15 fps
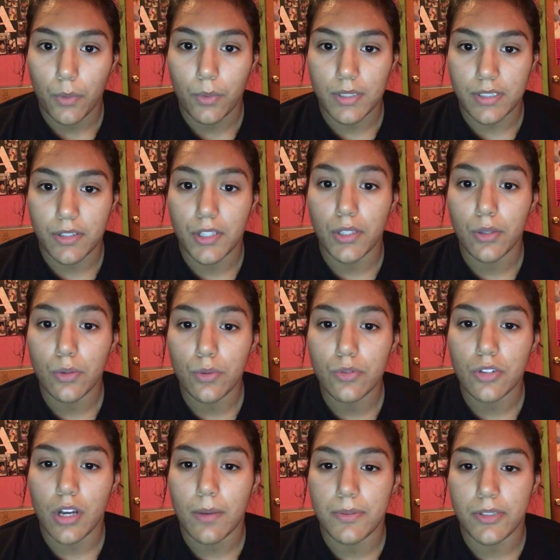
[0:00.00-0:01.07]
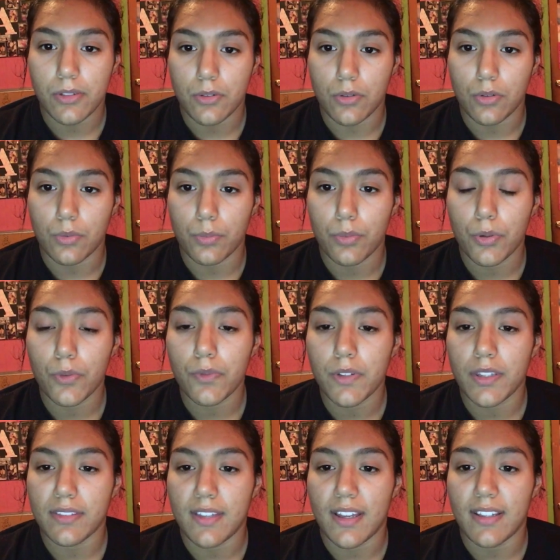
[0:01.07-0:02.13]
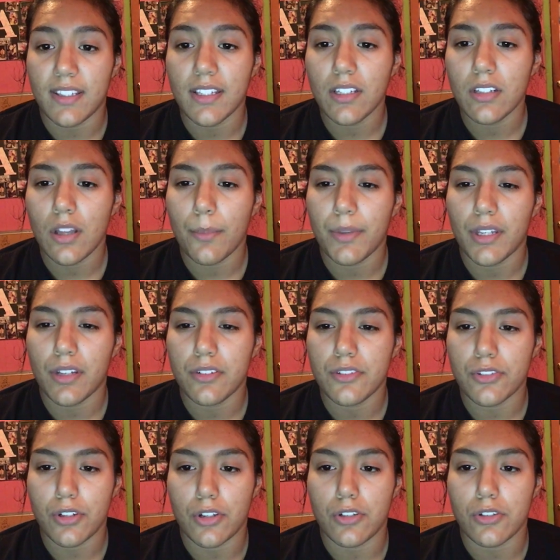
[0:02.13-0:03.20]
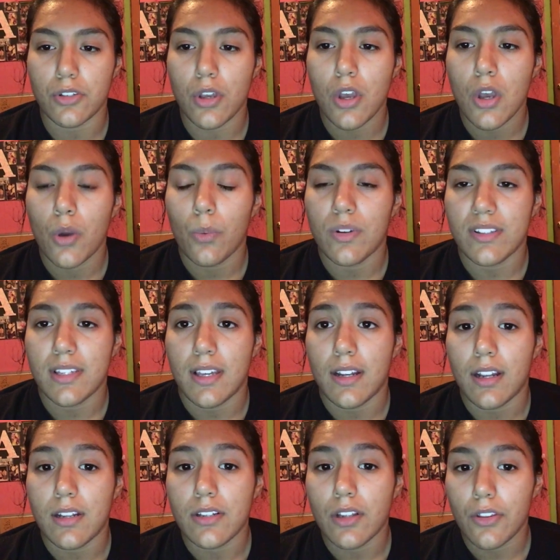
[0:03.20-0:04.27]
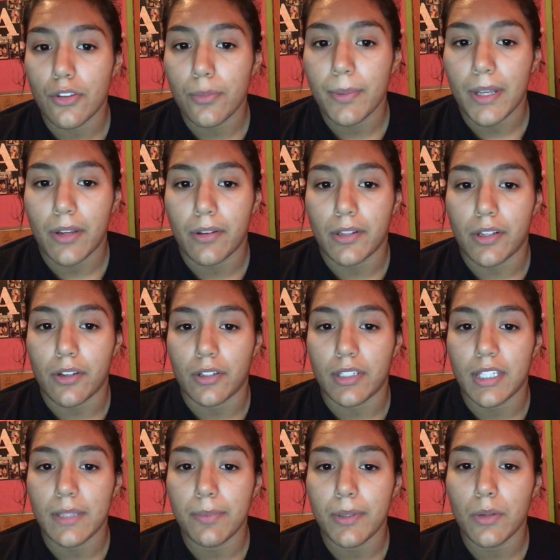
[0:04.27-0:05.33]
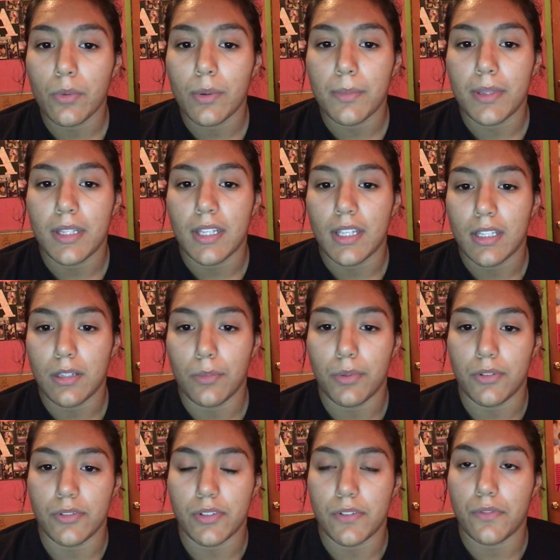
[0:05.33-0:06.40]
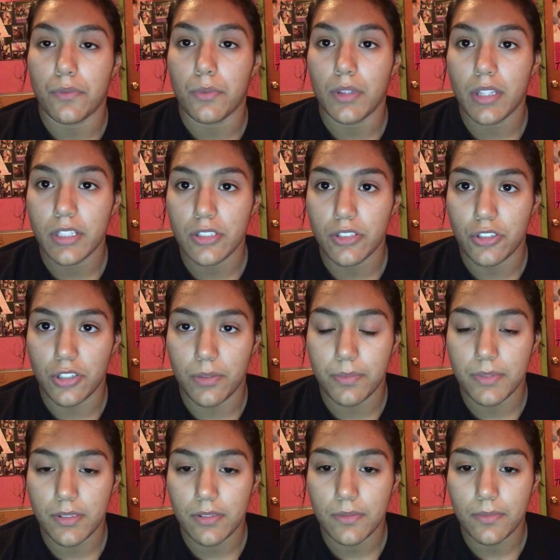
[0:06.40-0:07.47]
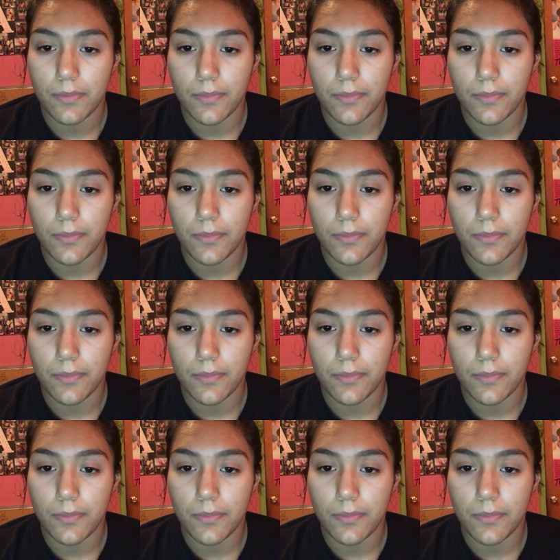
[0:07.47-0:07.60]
was a huge obstacle, proving that economic concerns was yet another barrier keeping women in abusive relationships."